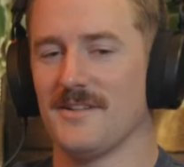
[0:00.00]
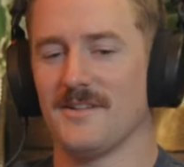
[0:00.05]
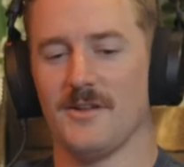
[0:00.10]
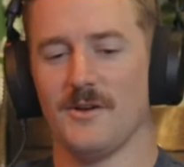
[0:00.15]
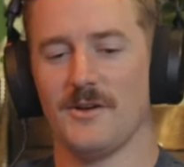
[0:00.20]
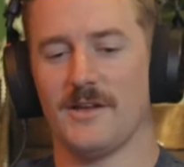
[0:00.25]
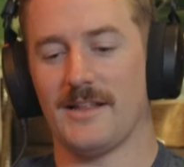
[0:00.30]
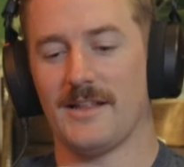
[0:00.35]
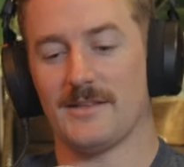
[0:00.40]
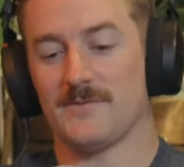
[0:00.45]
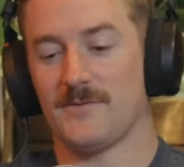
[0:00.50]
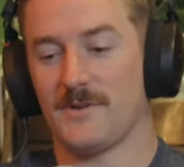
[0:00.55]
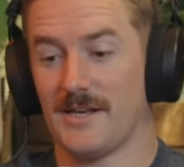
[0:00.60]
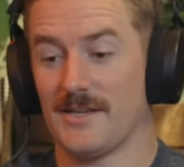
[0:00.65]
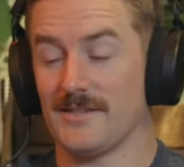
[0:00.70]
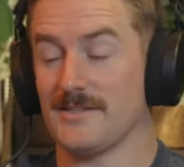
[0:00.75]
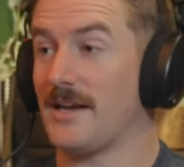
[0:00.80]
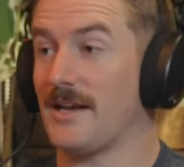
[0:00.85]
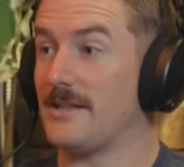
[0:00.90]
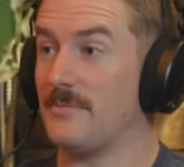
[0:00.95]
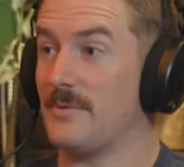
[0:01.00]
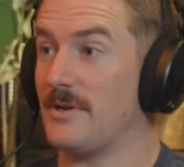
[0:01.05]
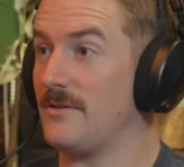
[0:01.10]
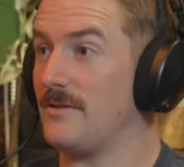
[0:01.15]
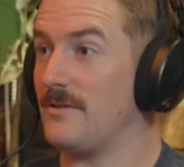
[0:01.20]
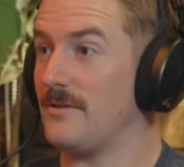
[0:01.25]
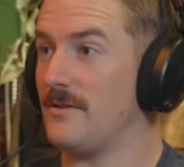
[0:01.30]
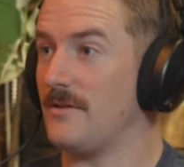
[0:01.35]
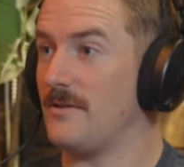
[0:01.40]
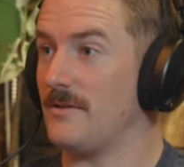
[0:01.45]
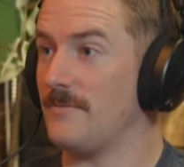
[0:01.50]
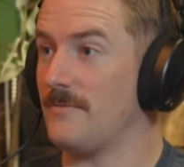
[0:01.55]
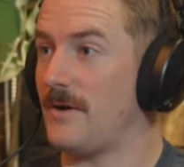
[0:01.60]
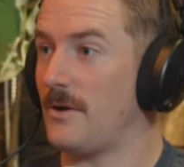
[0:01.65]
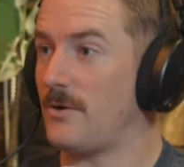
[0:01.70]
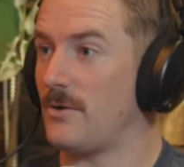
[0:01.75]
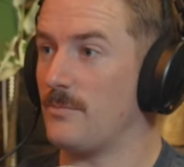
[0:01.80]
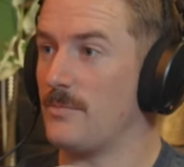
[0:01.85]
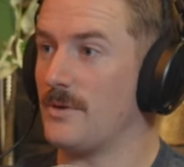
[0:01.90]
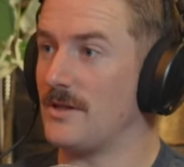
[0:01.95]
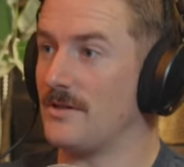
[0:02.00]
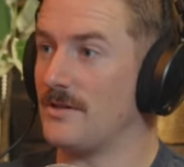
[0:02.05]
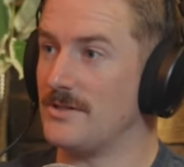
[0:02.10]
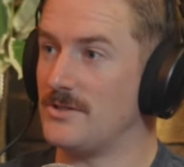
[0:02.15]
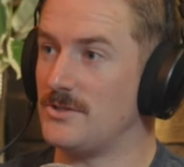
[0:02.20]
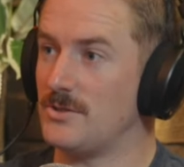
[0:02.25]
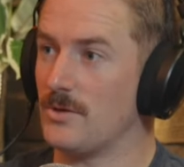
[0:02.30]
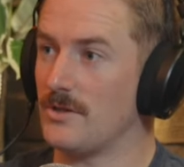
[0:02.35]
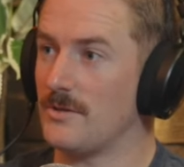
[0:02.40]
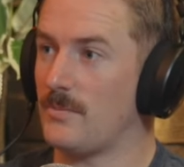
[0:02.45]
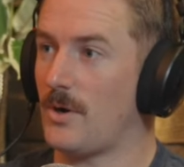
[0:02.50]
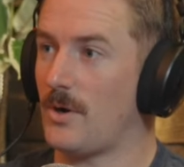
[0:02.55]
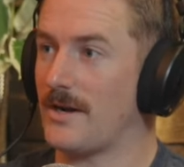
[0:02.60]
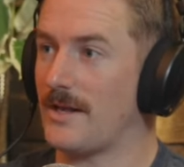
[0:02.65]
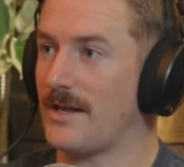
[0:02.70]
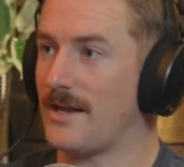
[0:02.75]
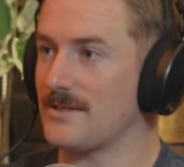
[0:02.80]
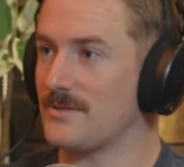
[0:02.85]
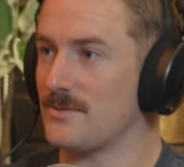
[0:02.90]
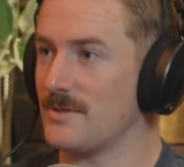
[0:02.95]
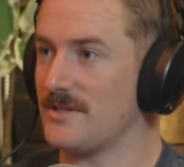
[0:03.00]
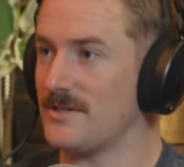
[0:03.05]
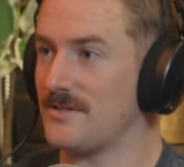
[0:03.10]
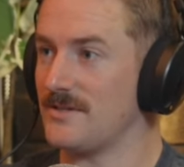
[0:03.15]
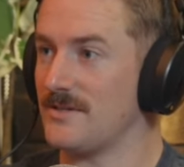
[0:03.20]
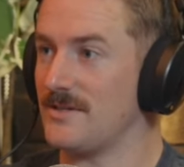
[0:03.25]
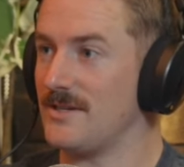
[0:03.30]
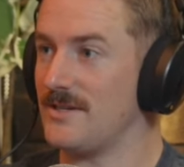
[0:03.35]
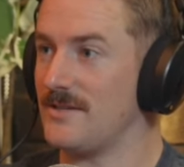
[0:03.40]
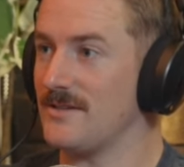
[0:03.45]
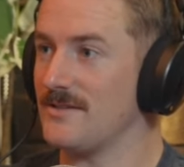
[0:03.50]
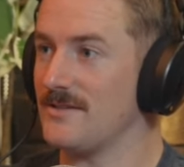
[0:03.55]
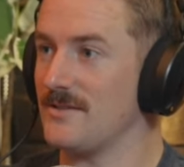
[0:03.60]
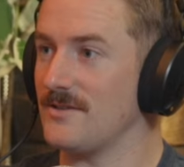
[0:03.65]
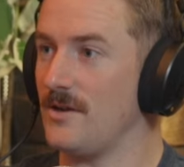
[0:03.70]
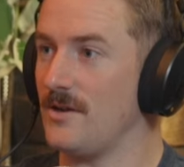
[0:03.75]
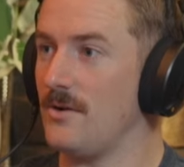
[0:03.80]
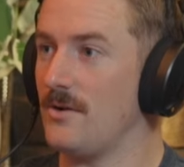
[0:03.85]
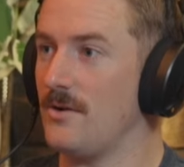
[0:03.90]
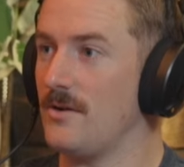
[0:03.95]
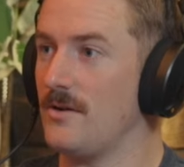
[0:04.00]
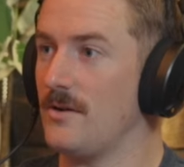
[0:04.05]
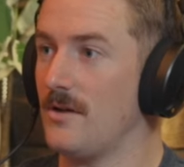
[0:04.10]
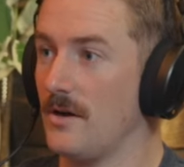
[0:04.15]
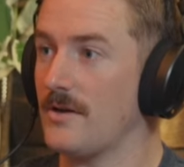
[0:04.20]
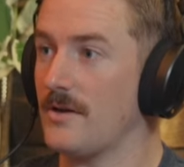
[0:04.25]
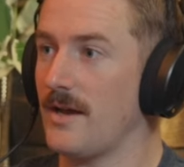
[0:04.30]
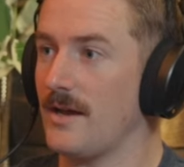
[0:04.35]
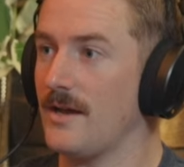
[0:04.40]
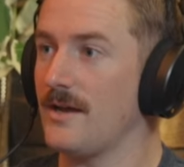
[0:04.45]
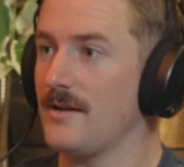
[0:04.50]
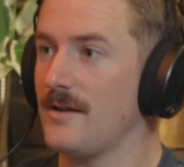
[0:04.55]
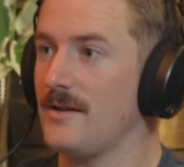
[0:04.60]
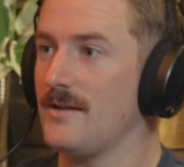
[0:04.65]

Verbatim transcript: No, yeah, that's funny because I had the big, uh, the founder of Big League Chew on the podcast recently. i met so. him. I've okay. met him.